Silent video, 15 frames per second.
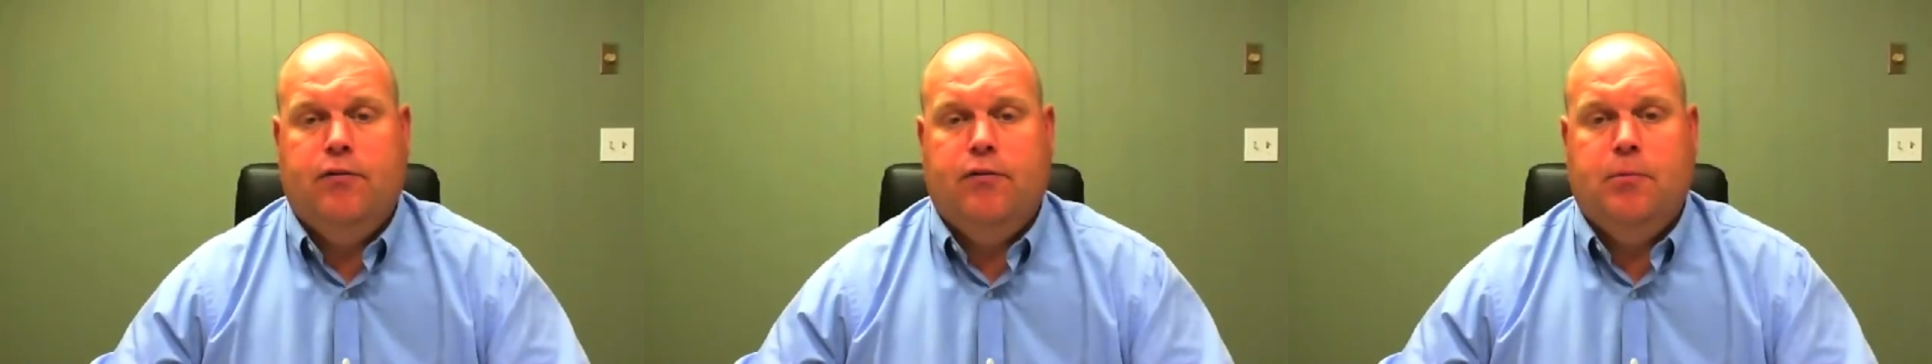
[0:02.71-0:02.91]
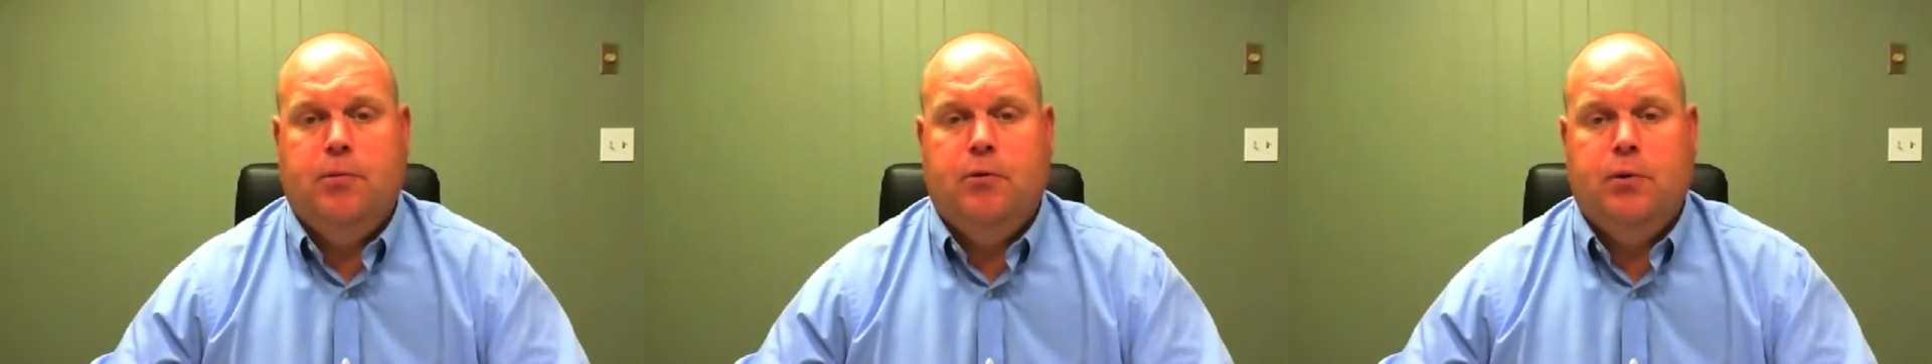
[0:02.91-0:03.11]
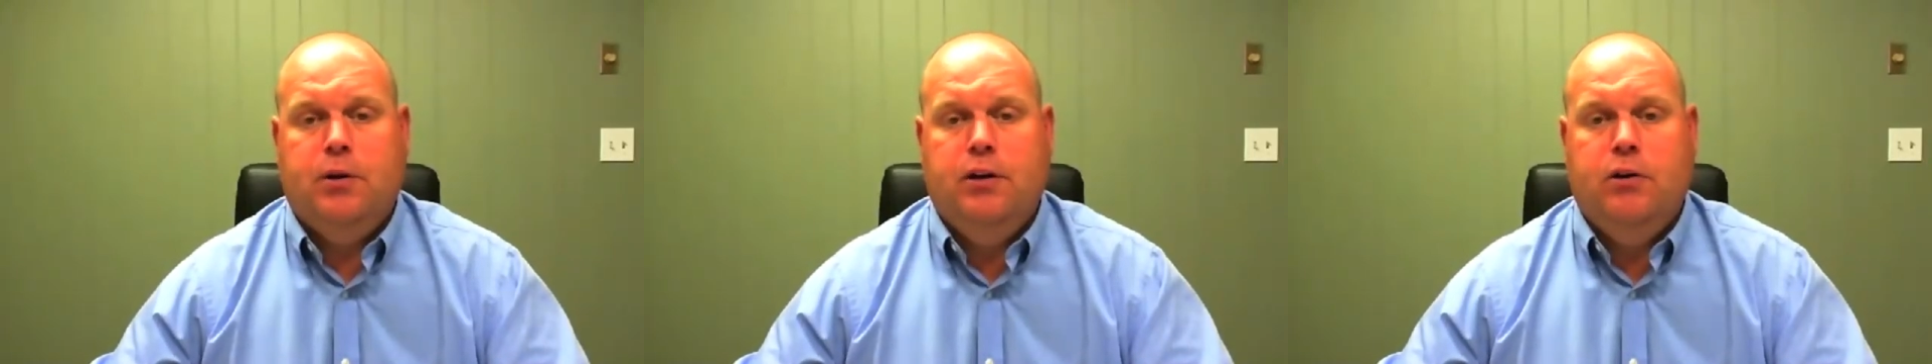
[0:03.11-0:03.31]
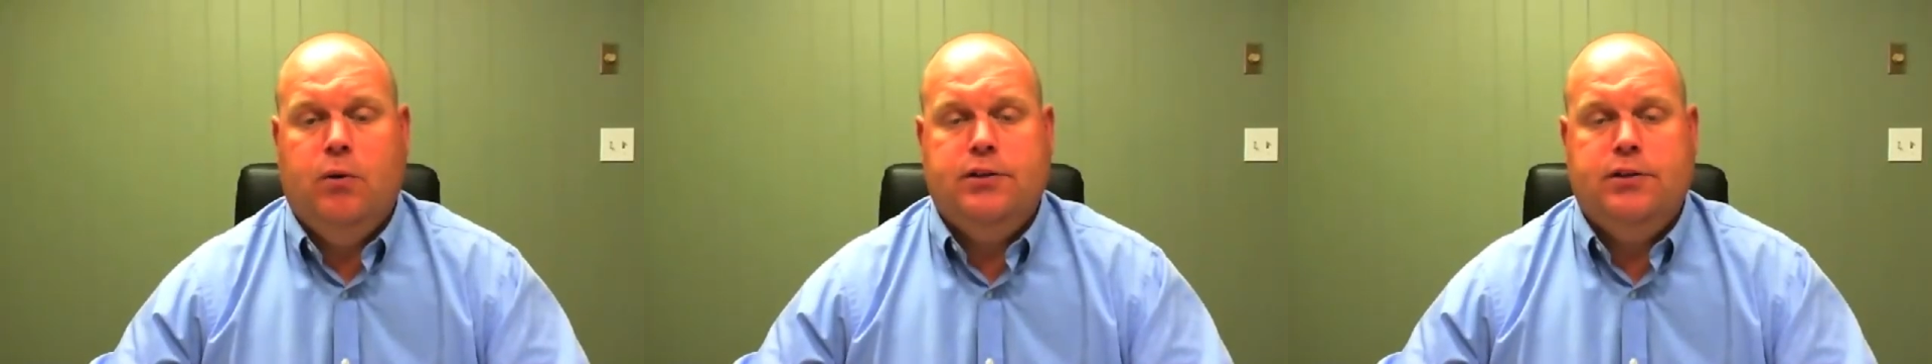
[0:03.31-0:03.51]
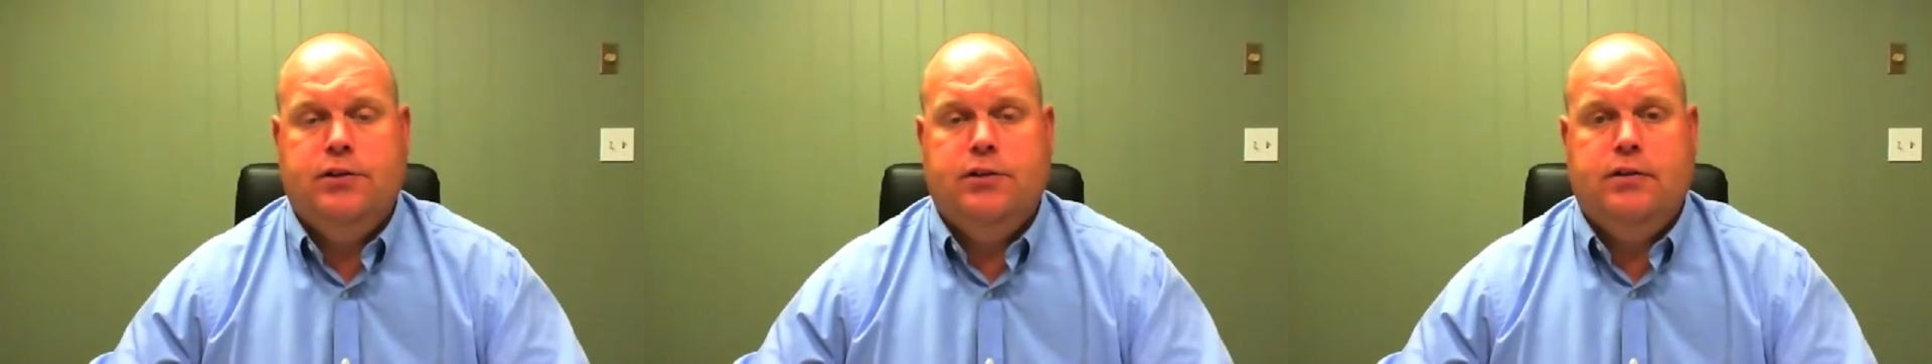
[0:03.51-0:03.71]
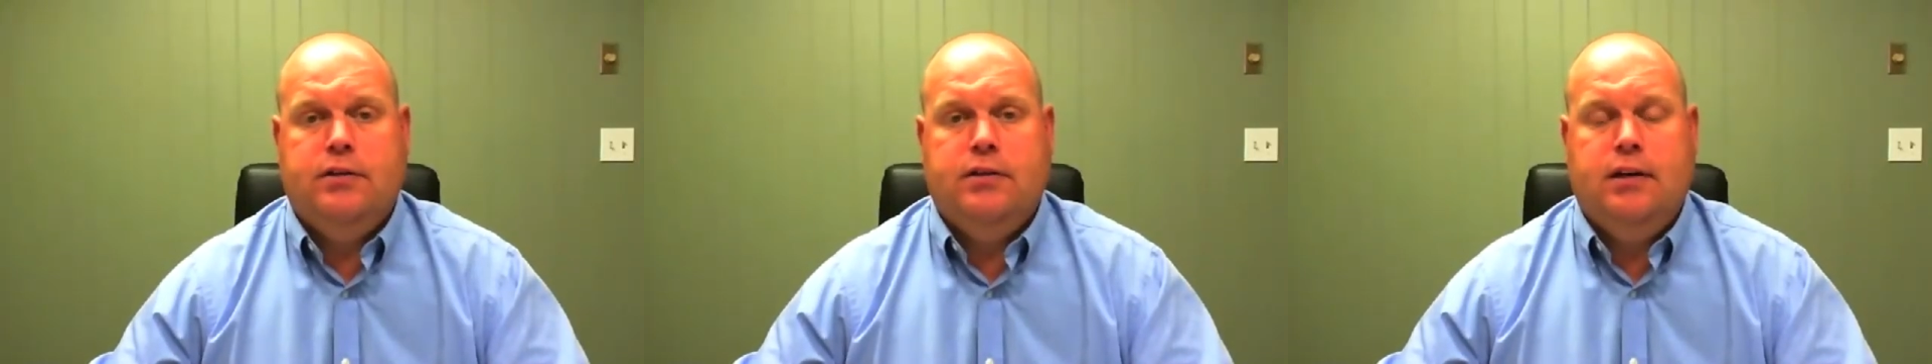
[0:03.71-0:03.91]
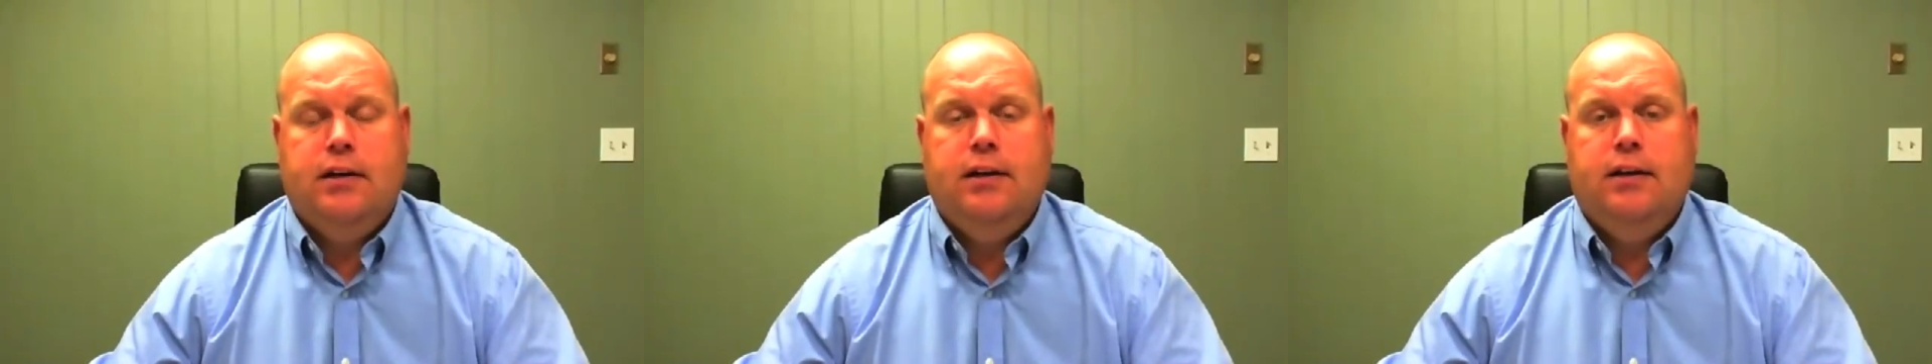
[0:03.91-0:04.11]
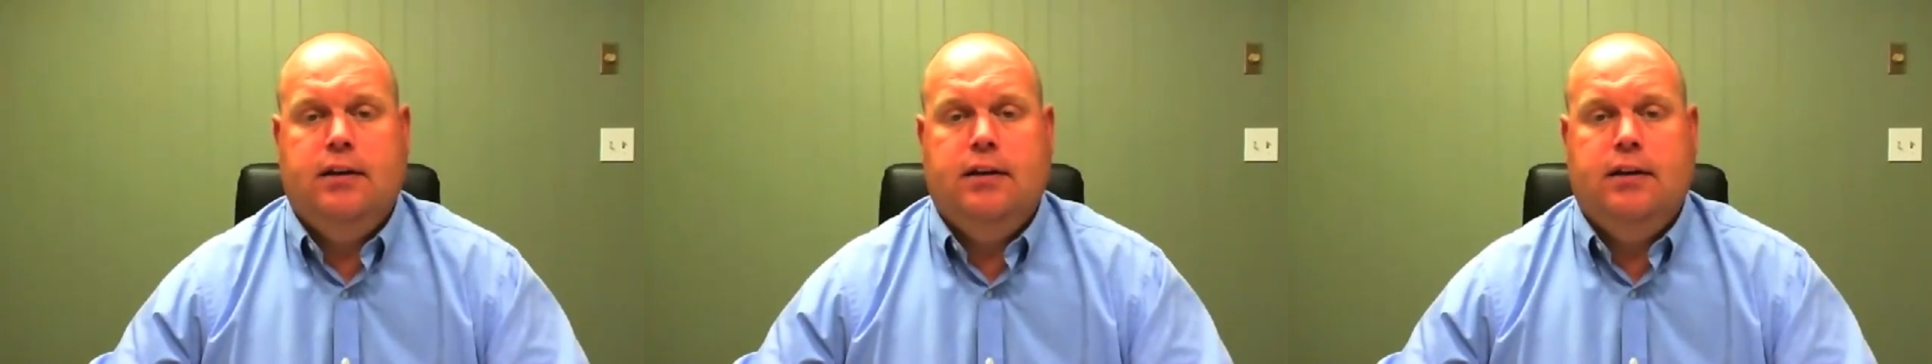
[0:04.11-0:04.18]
from the Reno Agency,